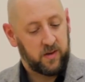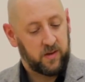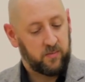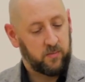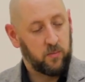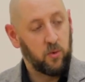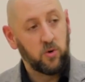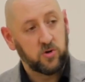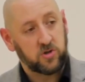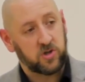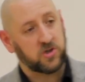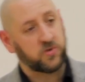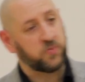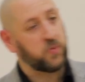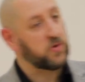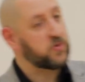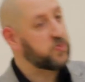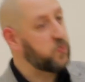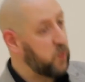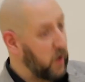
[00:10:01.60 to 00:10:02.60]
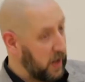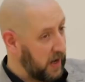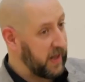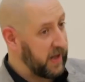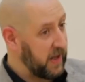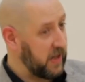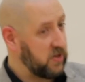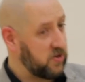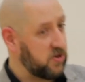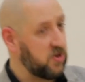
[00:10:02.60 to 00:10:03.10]
Moses was
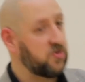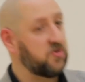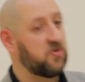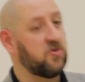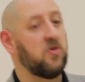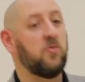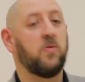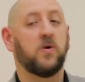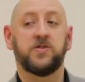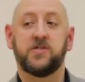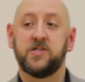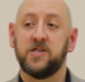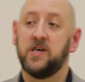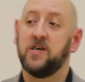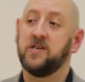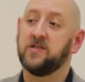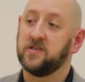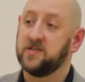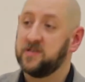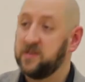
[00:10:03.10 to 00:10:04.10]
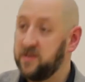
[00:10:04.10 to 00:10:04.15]
willing to do what Jesus